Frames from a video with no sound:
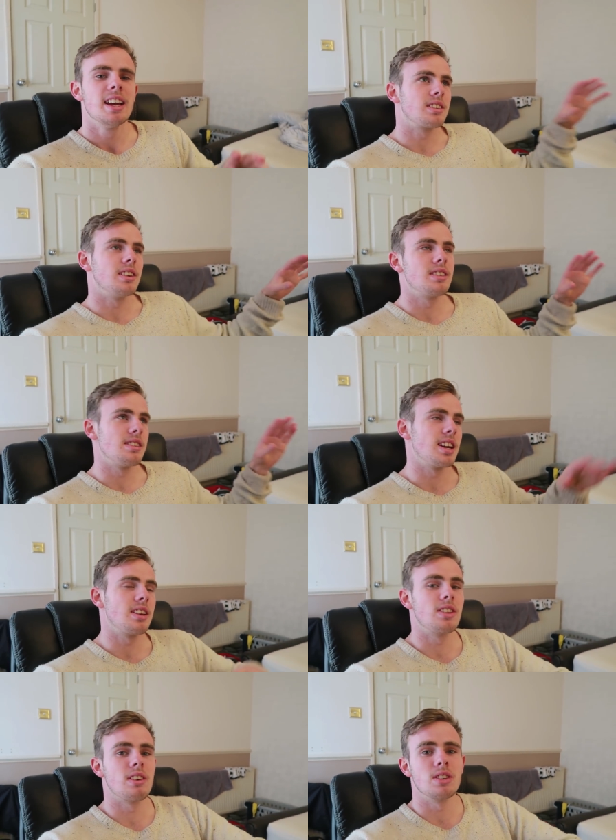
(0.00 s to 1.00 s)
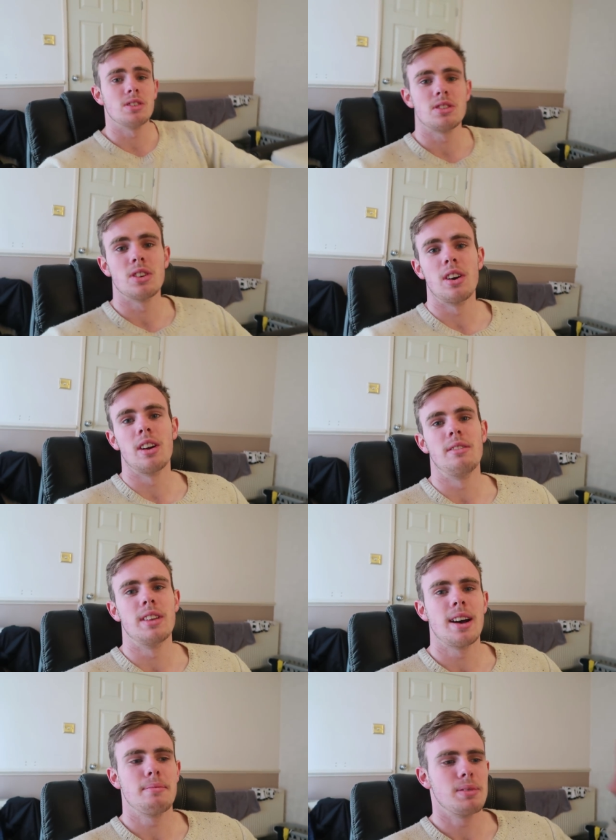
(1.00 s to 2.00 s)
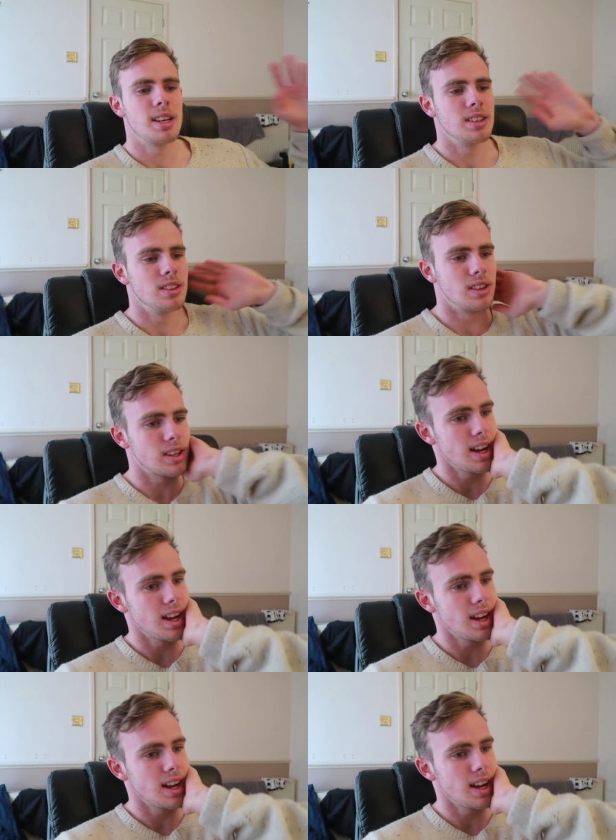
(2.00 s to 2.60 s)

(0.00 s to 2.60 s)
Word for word: I was going to take you through a tutorial of that, but look,